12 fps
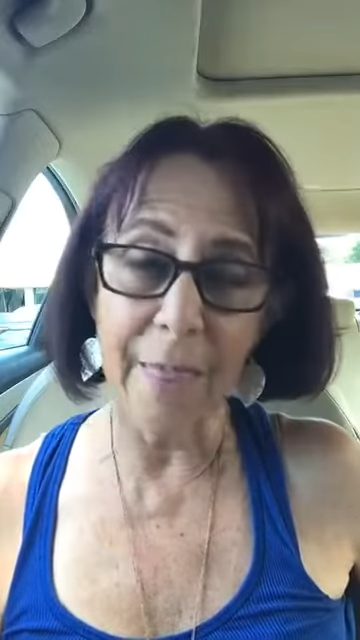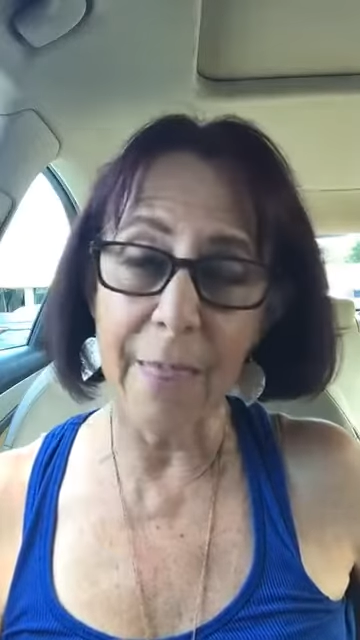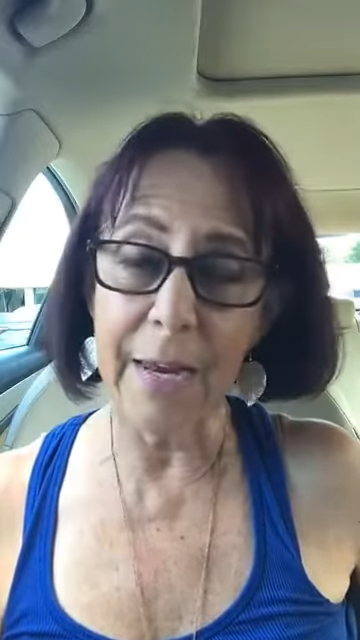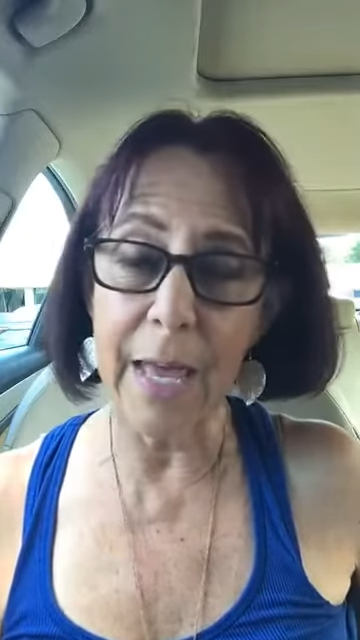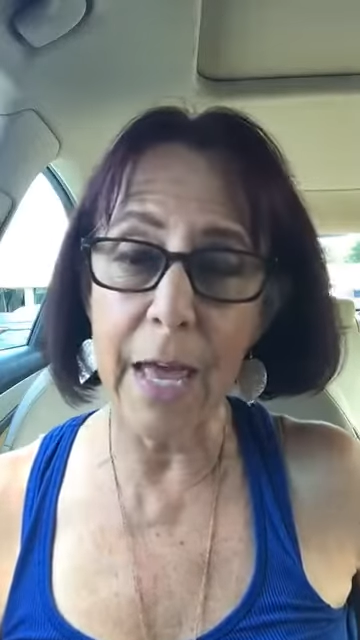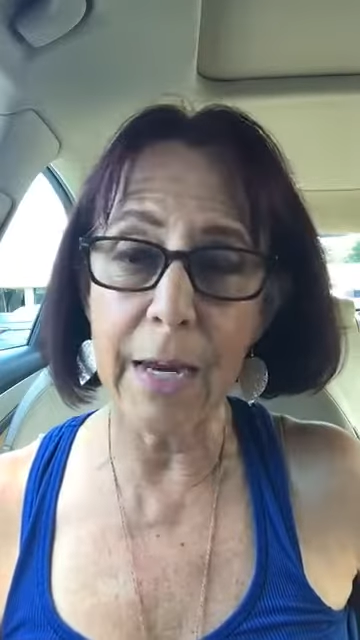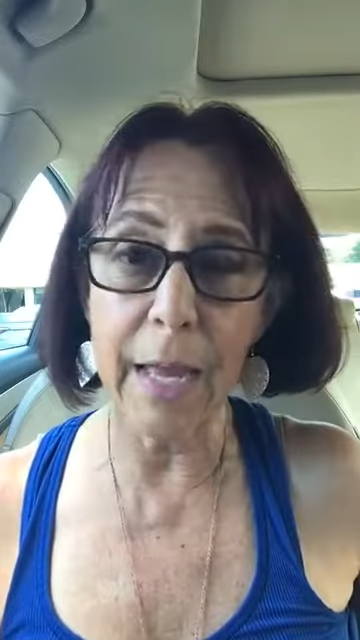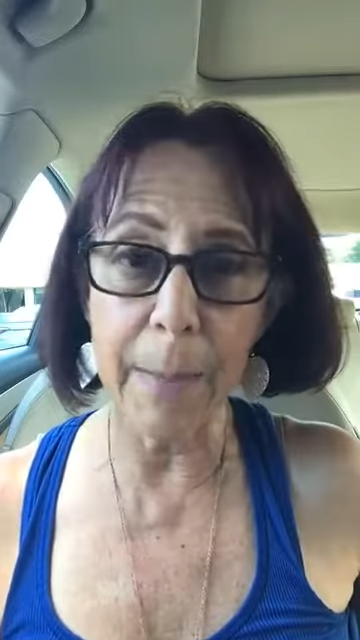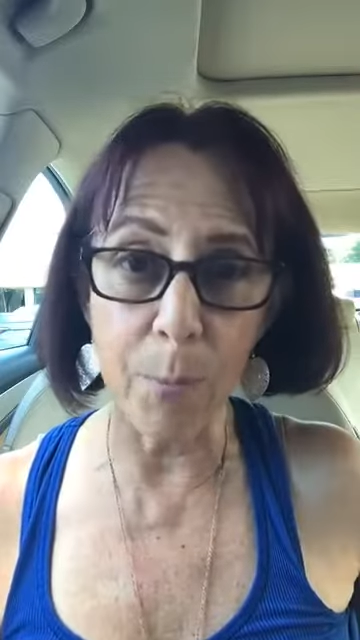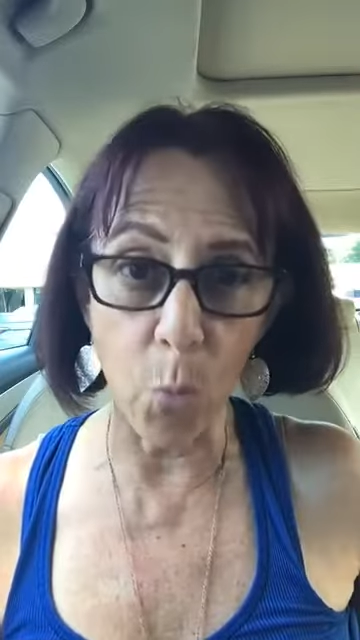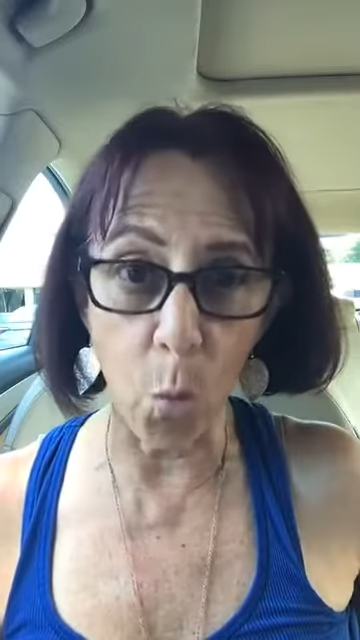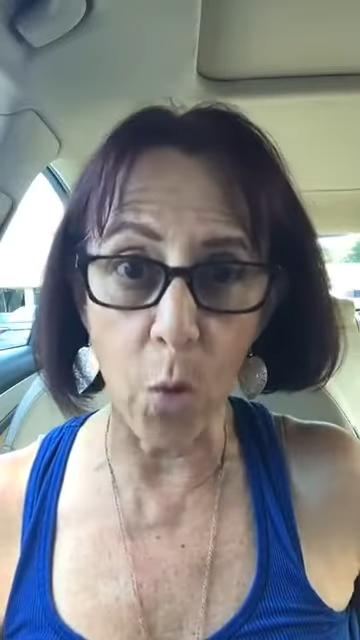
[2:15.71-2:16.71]
that had a
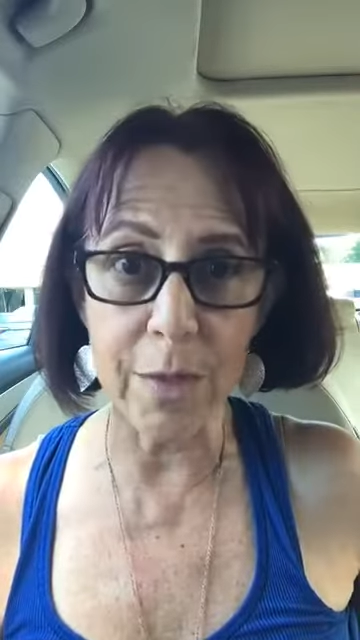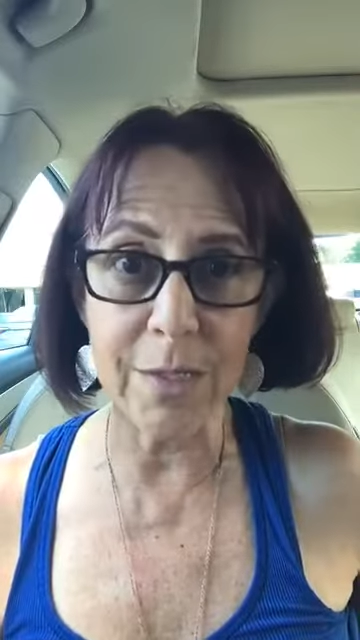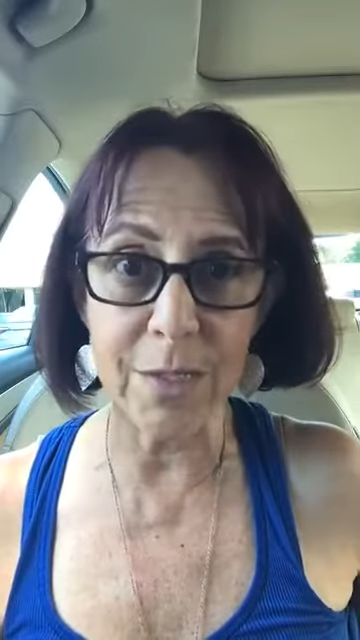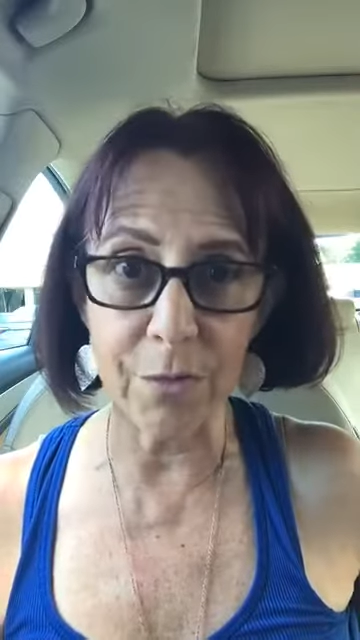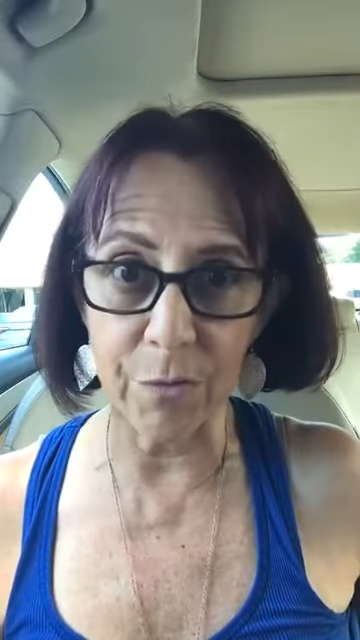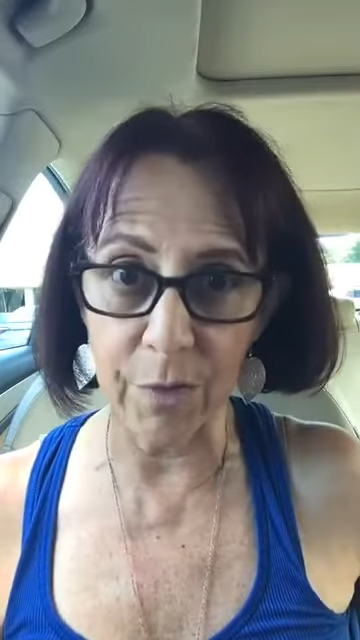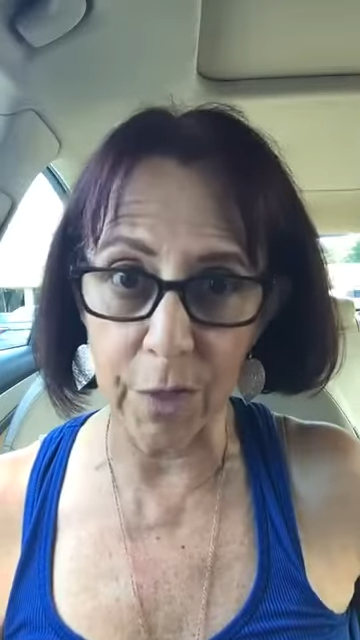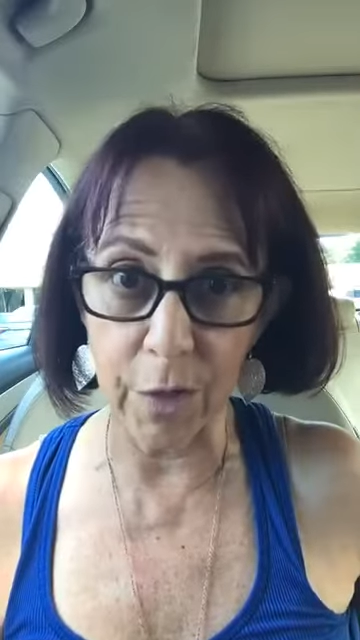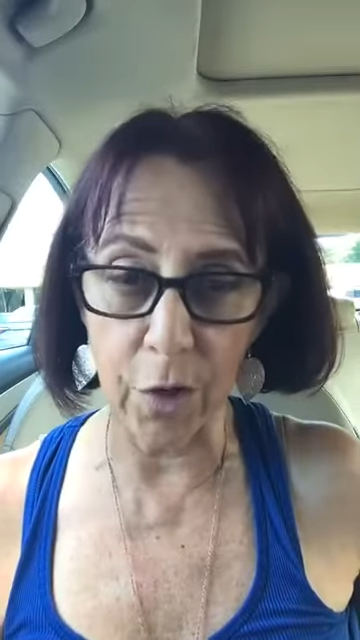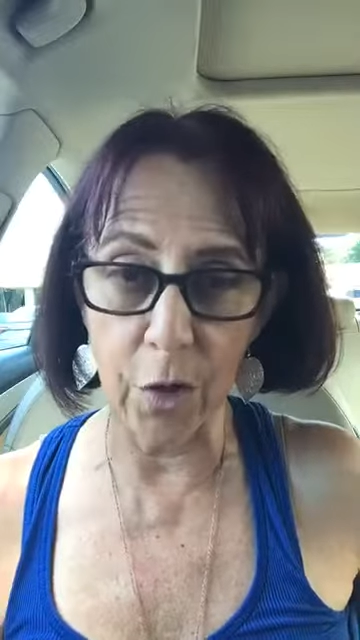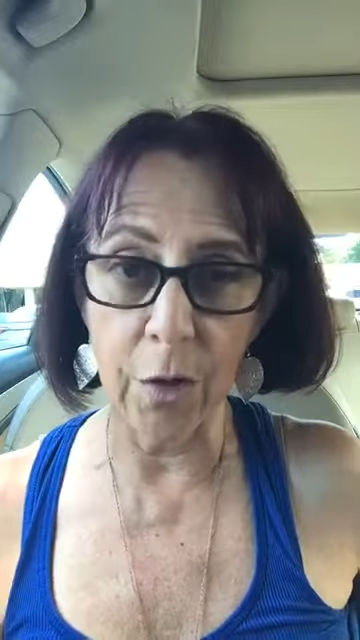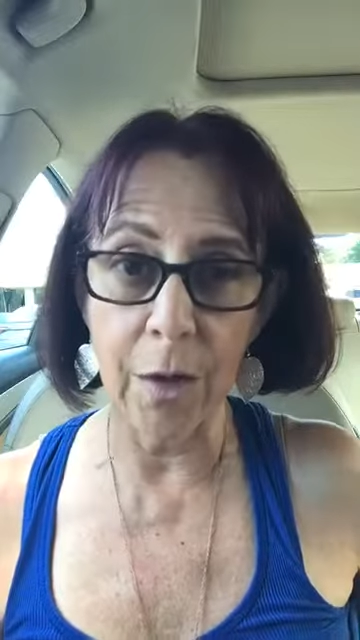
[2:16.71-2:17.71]
more
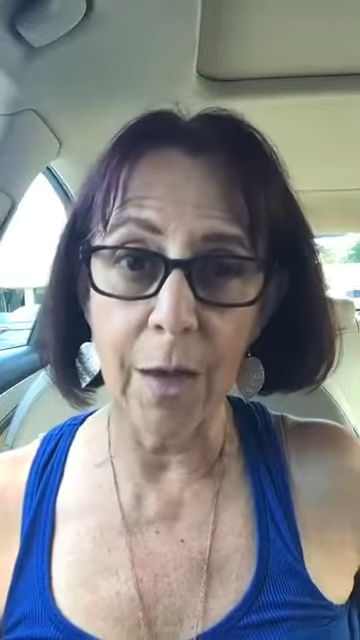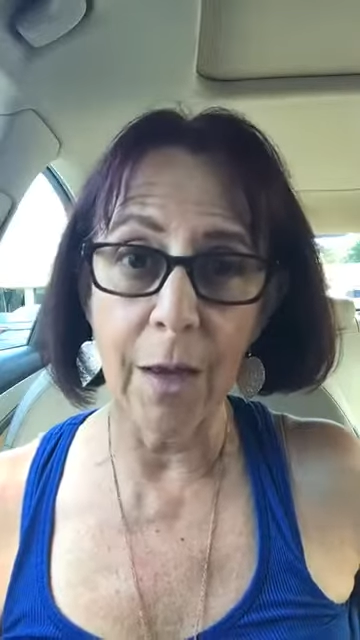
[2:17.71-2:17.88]
severe